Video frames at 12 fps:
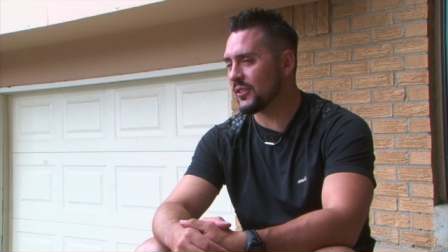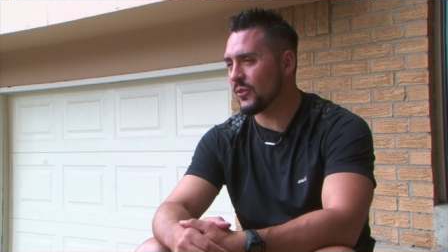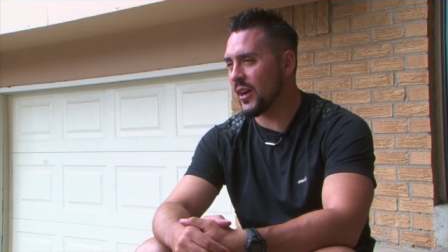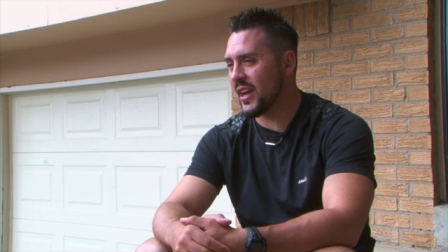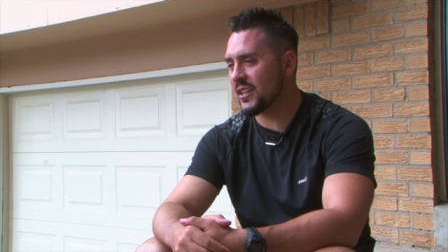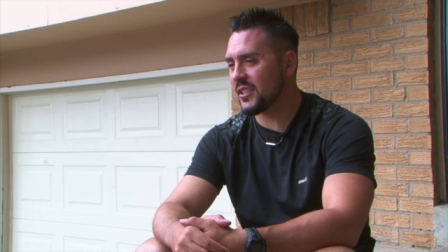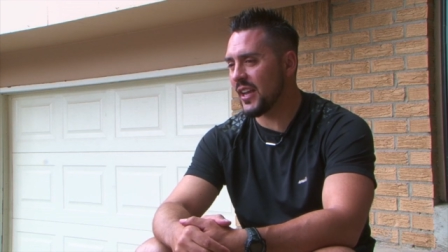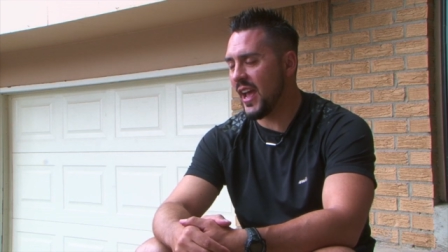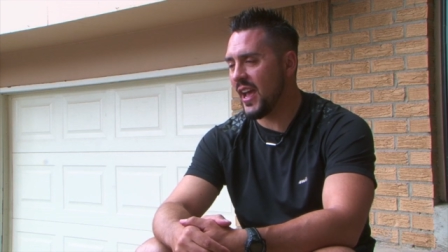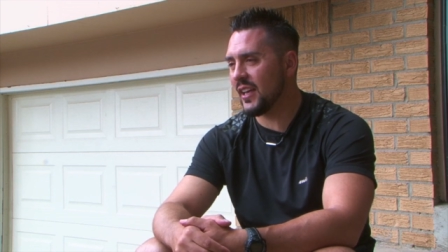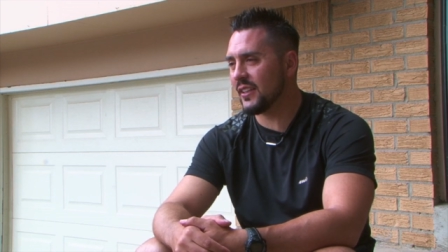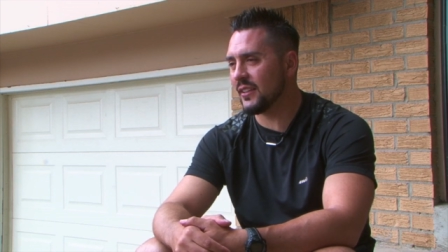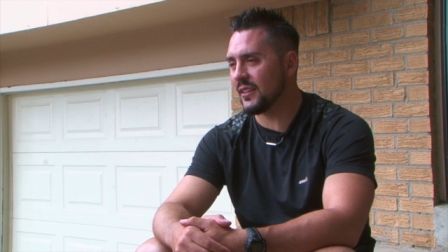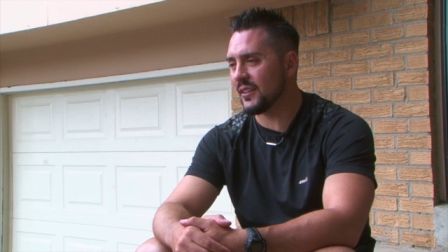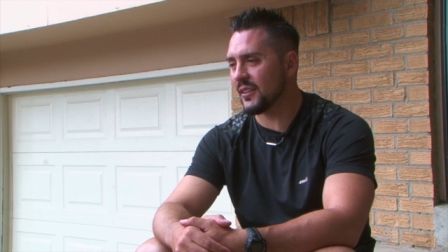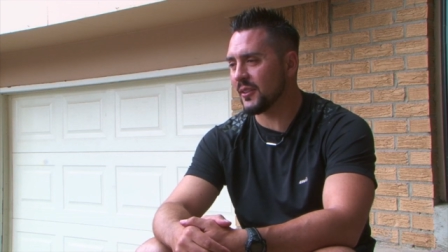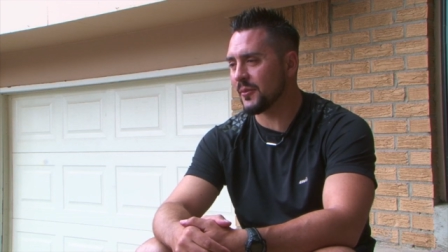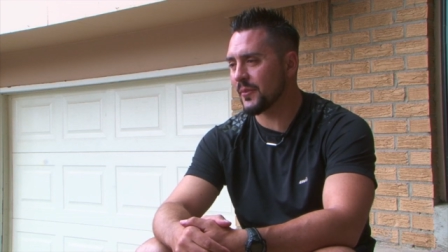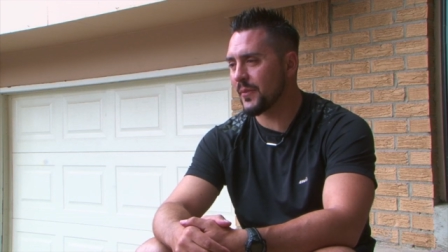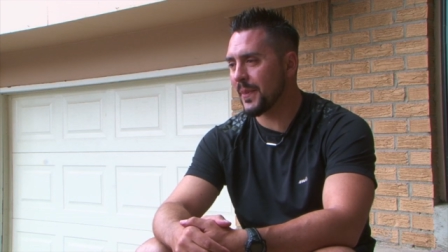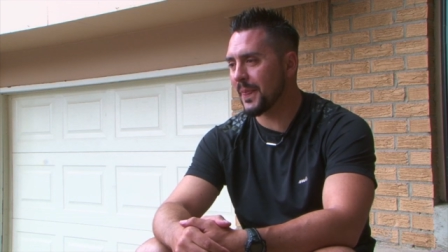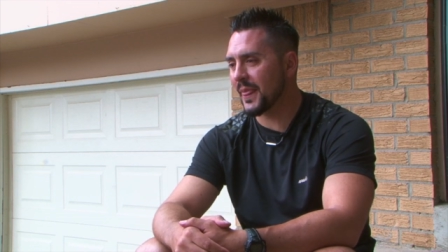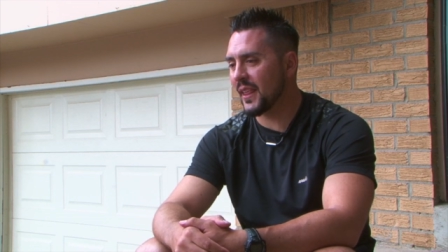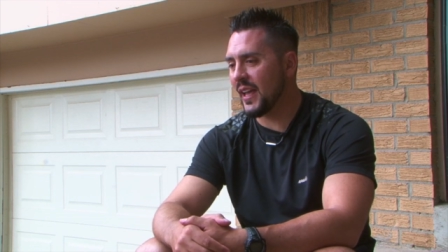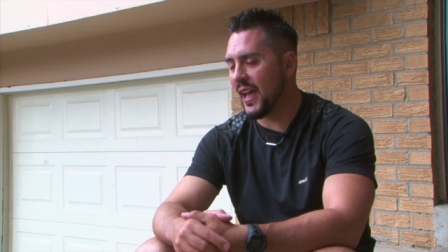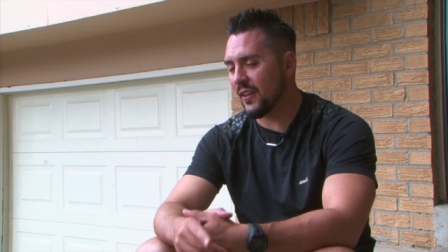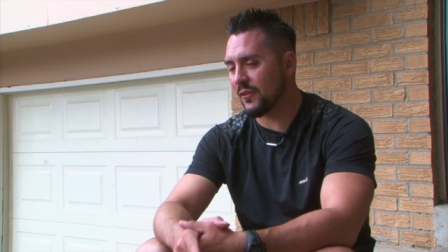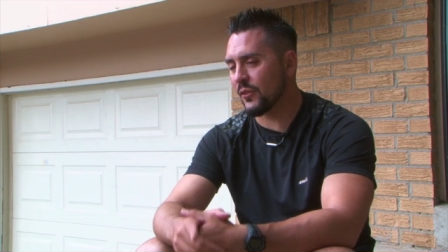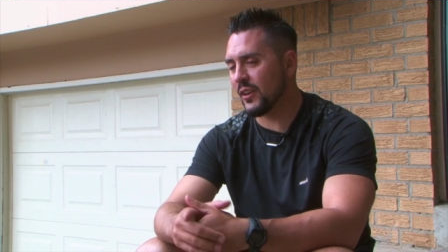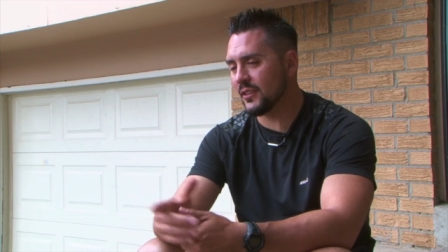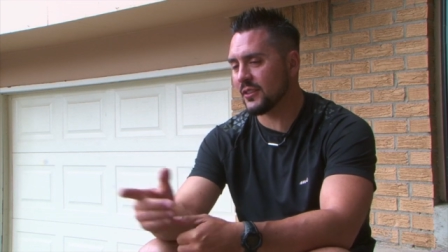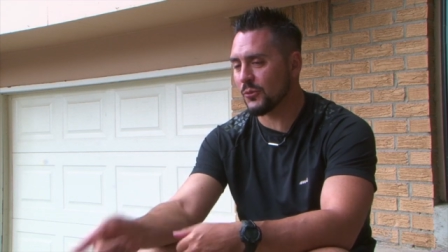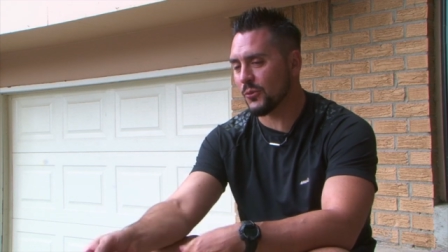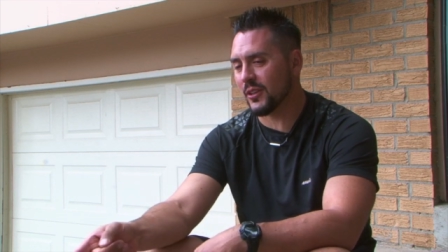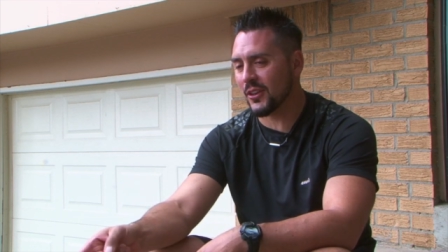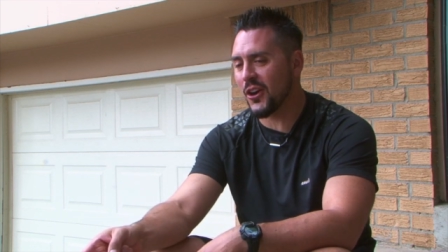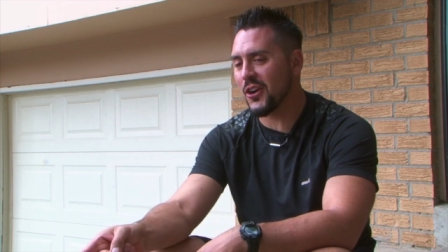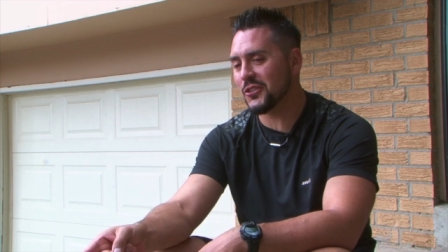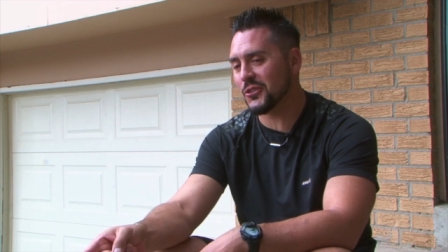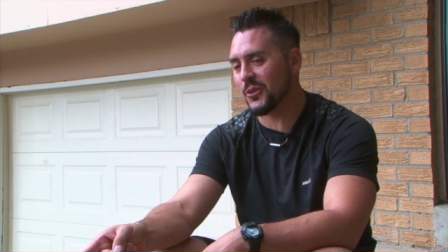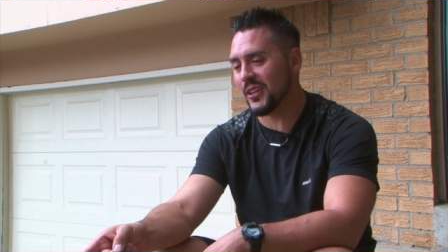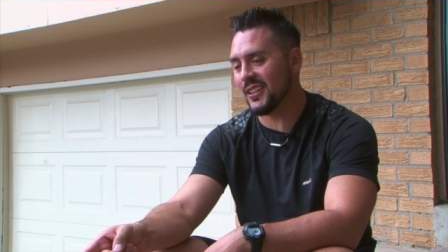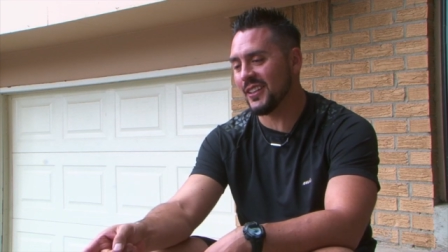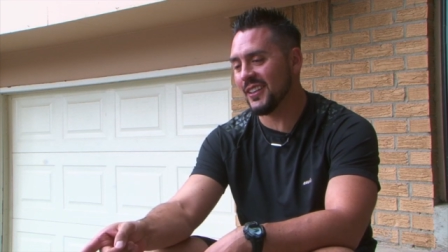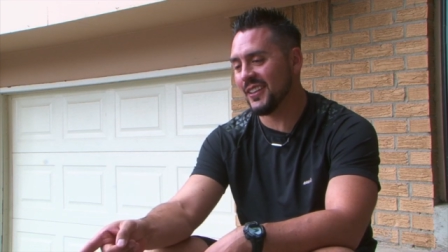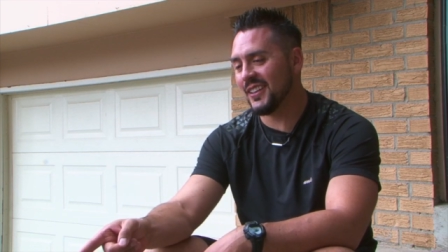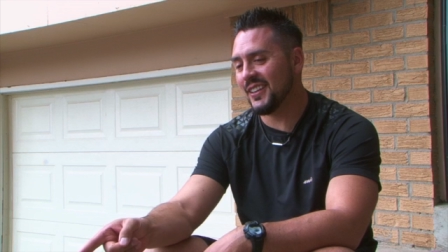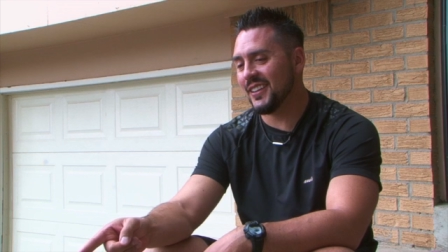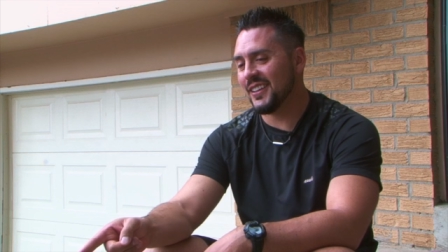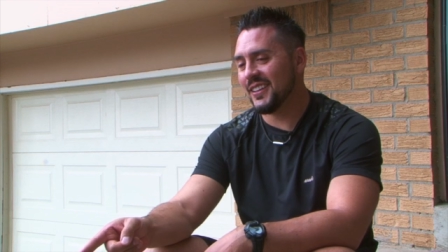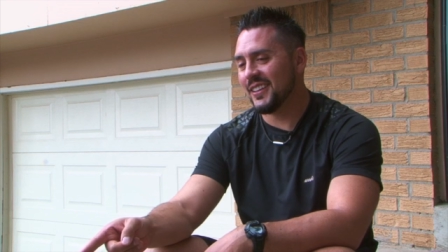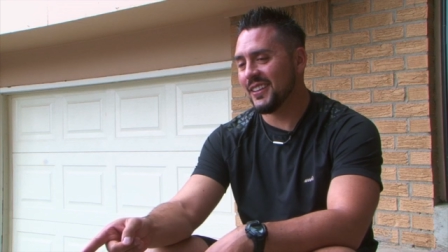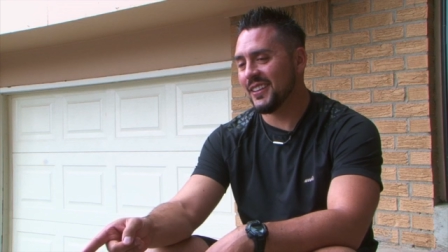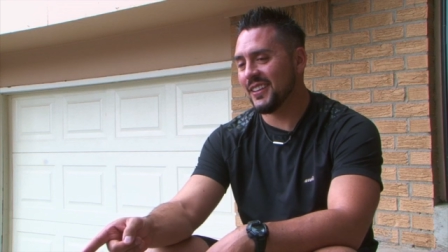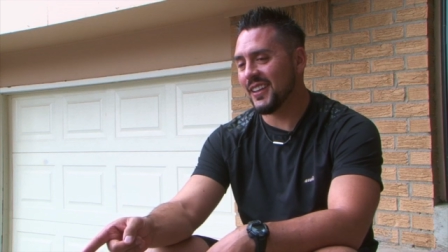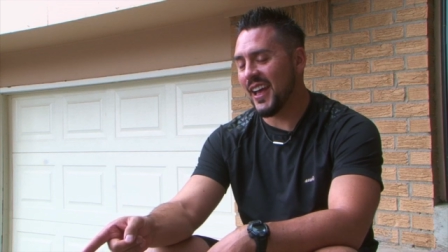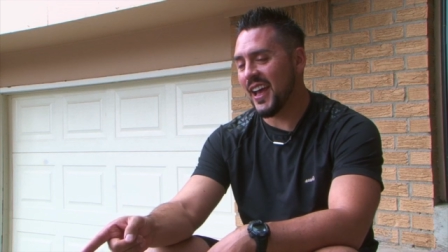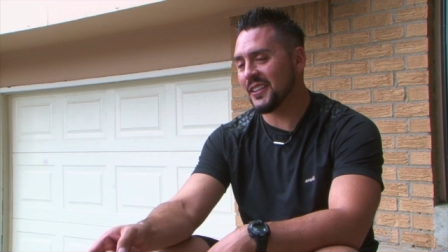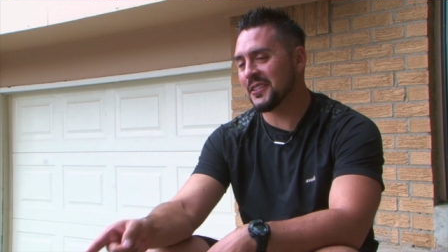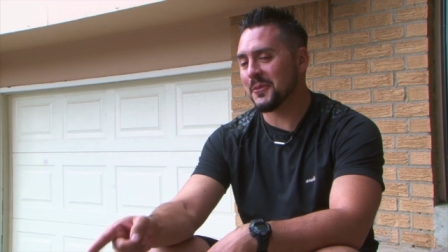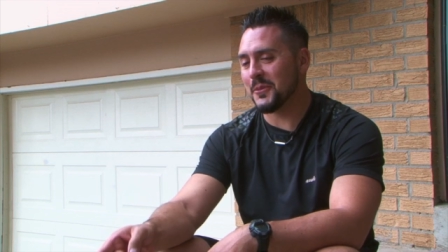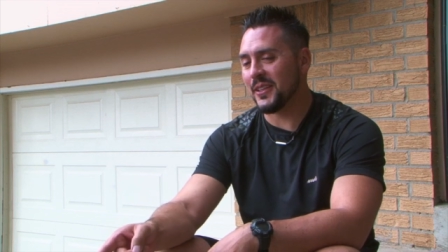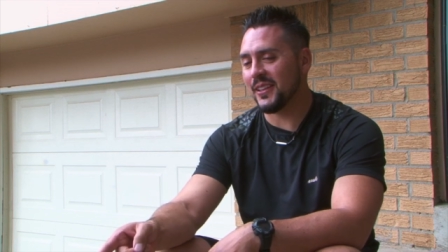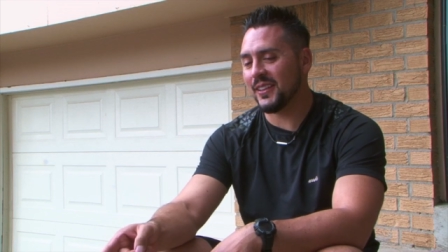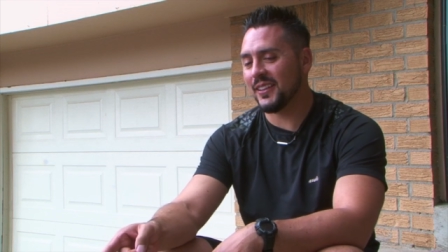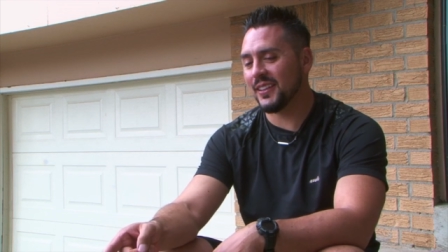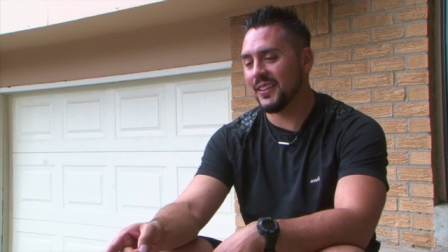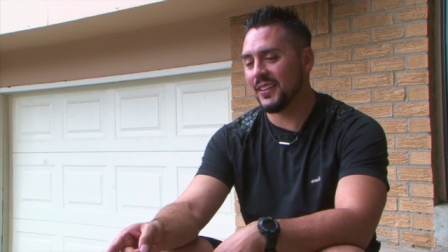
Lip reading: So I actually had friends that were incarcerated asking me